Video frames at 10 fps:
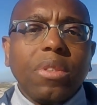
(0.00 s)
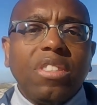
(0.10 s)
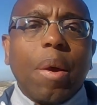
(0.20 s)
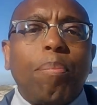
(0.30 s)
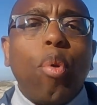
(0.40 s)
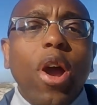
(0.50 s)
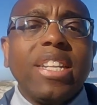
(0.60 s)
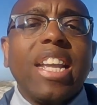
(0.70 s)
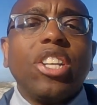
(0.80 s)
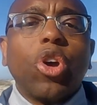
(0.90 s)
The
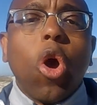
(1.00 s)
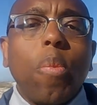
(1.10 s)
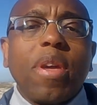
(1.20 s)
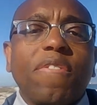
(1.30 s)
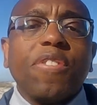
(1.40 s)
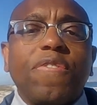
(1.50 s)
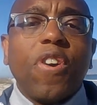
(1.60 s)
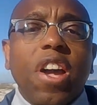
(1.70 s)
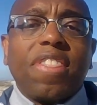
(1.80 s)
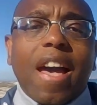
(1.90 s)
point hit home even
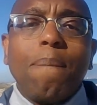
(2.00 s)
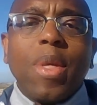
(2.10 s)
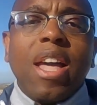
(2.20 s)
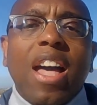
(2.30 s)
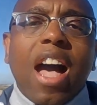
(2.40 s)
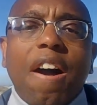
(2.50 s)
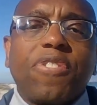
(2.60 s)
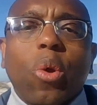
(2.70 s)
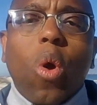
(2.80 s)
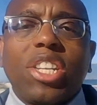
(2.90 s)
further
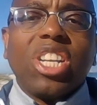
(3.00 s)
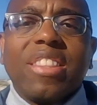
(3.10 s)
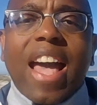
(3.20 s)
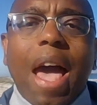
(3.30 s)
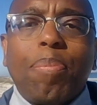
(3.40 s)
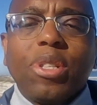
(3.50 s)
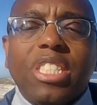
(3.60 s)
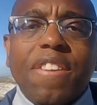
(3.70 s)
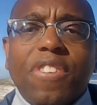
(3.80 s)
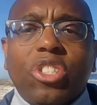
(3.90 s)
after watching the Apple
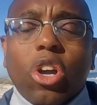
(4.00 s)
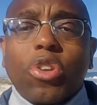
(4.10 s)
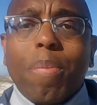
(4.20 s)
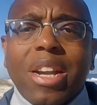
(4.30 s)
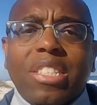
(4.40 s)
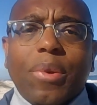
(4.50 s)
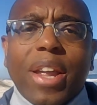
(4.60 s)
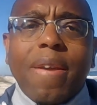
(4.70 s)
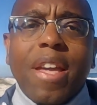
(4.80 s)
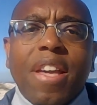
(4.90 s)
TV
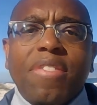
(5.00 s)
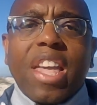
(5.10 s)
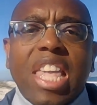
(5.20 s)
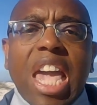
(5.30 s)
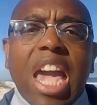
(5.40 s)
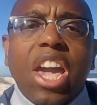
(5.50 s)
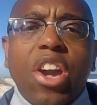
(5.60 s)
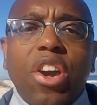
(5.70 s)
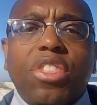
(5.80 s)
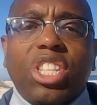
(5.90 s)
documentary, The Year
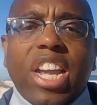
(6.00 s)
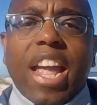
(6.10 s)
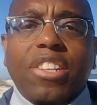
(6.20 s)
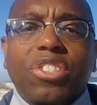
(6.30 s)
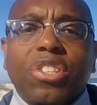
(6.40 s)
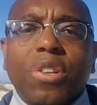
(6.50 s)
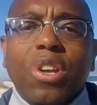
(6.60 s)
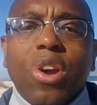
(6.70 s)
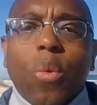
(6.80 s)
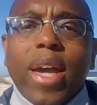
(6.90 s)
Earth Changed,
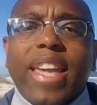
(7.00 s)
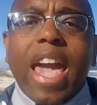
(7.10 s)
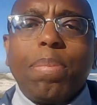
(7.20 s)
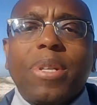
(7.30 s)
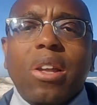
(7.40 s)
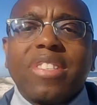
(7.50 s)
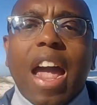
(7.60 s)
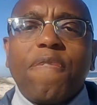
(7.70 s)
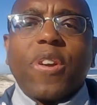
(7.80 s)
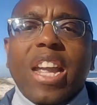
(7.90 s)
where Cape Town's
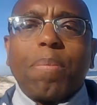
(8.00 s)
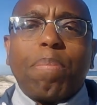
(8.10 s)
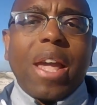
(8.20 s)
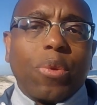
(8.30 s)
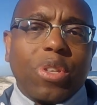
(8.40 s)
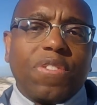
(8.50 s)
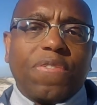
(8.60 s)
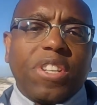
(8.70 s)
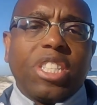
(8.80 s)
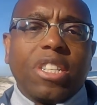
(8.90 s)
African penguins
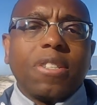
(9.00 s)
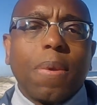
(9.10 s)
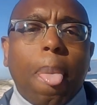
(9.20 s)
featured.